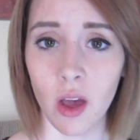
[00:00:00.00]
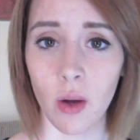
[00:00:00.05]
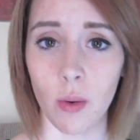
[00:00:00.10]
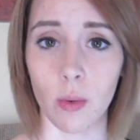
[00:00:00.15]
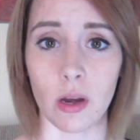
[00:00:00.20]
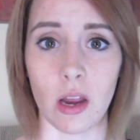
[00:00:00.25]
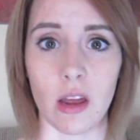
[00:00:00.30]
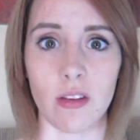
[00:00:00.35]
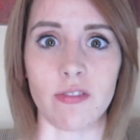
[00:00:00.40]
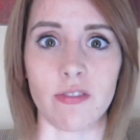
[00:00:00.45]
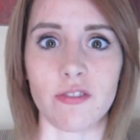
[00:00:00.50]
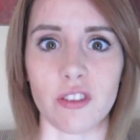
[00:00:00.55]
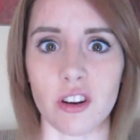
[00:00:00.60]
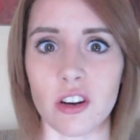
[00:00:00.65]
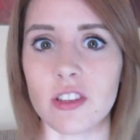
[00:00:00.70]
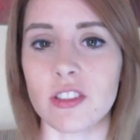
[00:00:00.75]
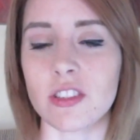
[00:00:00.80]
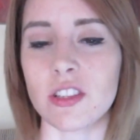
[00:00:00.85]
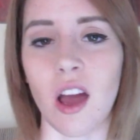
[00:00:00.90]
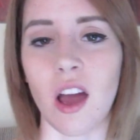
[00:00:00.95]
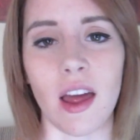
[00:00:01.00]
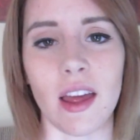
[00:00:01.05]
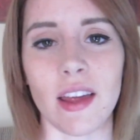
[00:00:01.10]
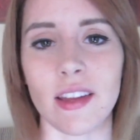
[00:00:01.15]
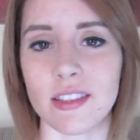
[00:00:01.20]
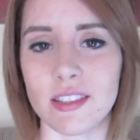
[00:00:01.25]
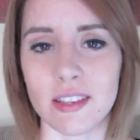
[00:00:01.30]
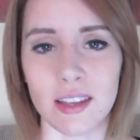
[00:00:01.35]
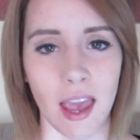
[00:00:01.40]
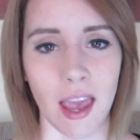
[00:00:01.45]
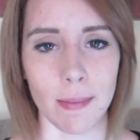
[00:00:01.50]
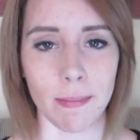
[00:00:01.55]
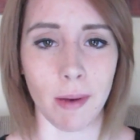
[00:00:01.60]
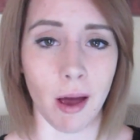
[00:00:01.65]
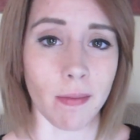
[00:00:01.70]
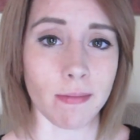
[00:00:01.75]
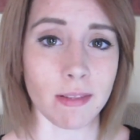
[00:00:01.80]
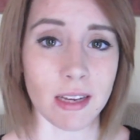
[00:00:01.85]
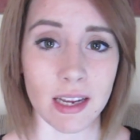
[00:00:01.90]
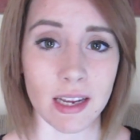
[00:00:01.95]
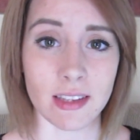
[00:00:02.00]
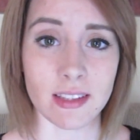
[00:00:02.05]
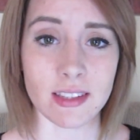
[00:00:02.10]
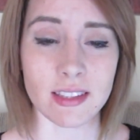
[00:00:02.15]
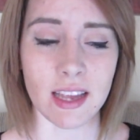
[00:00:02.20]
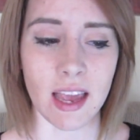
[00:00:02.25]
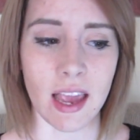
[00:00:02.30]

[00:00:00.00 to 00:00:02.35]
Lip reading: when I first got into K-pop dance.